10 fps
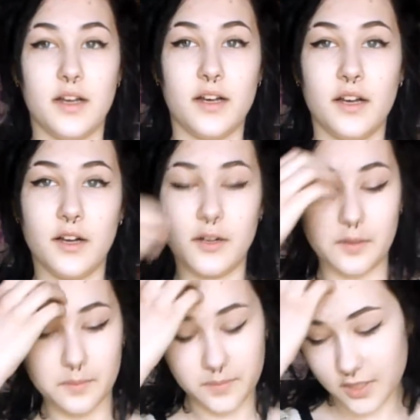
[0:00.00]

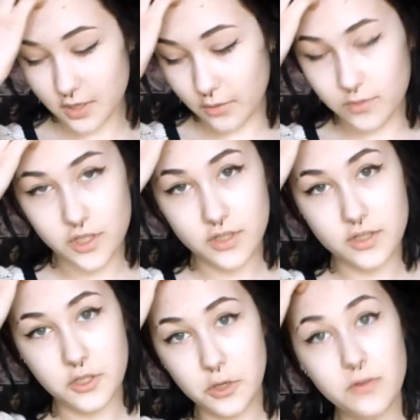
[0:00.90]
um, you know,
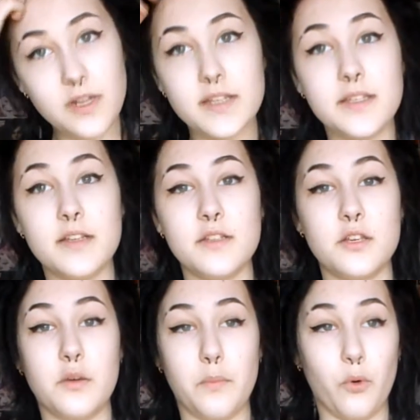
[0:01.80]
just don't listen
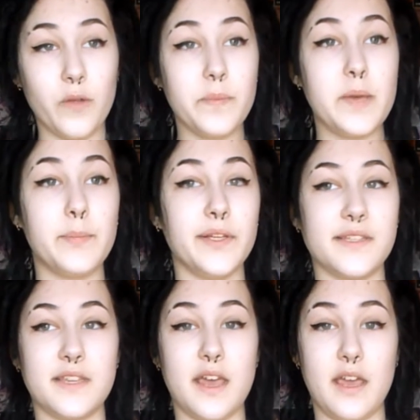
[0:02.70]
to what people
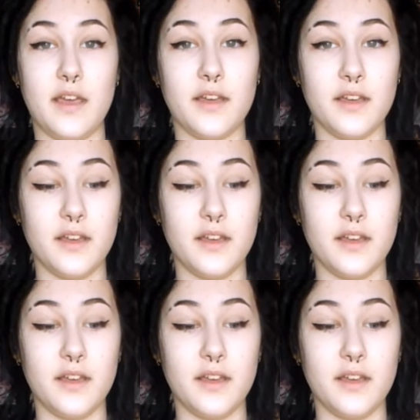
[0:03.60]
say.